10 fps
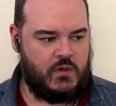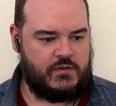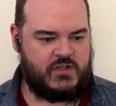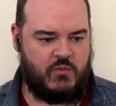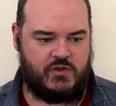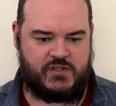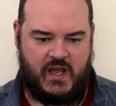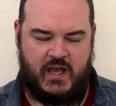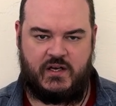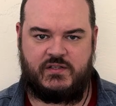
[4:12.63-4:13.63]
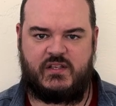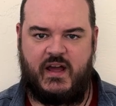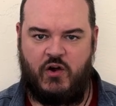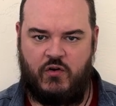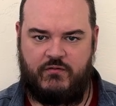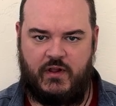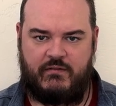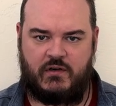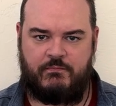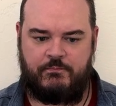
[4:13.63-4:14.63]
some of those tannins, that oak
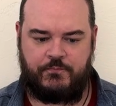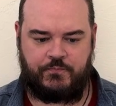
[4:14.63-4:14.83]
flavor,